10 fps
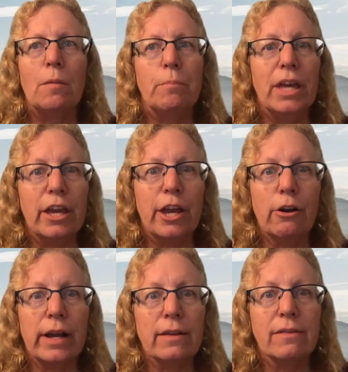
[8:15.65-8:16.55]
be
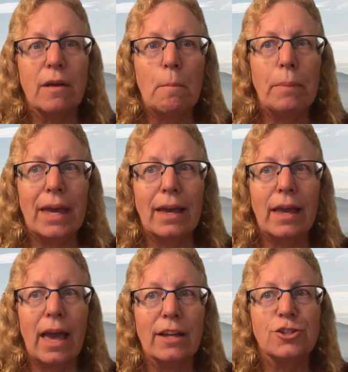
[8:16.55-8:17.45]
curious, be
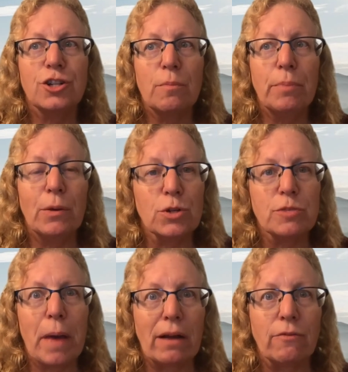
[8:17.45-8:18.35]
engaged, be
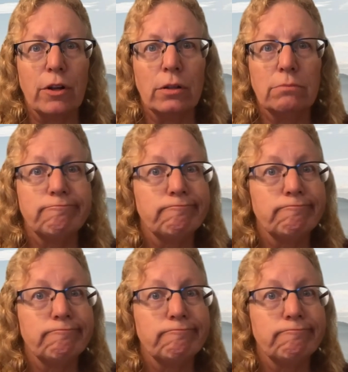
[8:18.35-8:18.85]
respectful.